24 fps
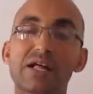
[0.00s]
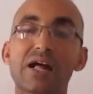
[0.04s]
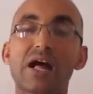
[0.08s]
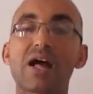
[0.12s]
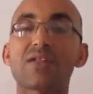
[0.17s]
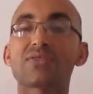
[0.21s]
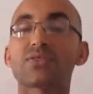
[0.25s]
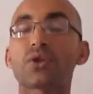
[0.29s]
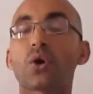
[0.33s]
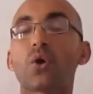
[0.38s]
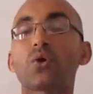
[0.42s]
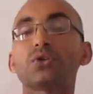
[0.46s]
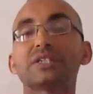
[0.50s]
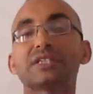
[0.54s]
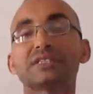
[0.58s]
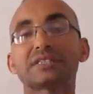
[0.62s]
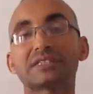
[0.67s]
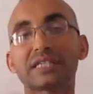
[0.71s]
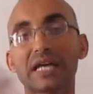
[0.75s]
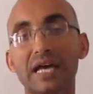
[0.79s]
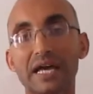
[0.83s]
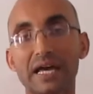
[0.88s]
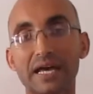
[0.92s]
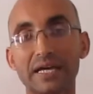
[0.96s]
and the
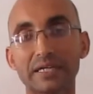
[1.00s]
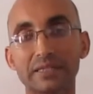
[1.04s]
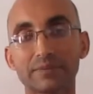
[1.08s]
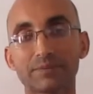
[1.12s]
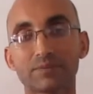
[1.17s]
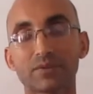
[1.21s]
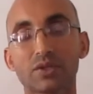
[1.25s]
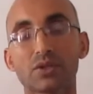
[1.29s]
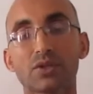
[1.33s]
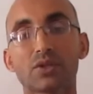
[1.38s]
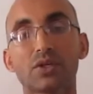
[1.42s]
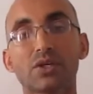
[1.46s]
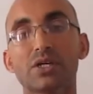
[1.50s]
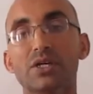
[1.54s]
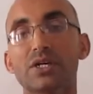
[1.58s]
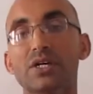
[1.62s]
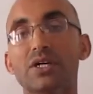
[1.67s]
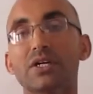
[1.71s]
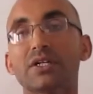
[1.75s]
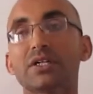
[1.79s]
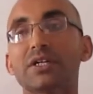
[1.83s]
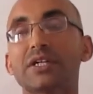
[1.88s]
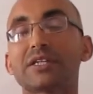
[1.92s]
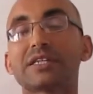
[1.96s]
Odyssey,
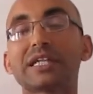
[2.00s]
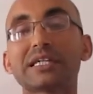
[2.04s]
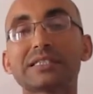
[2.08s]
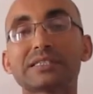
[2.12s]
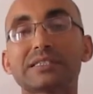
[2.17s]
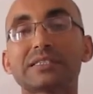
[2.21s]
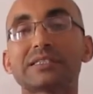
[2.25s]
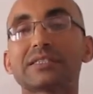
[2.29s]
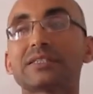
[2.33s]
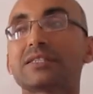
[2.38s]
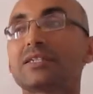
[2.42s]
that